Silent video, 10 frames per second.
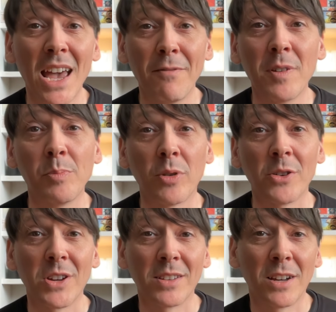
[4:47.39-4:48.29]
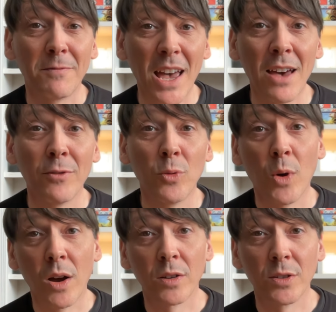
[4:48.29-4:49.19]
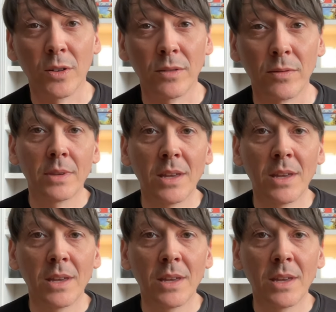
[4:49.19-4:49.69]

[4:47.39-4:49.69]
every project I've ever worked on.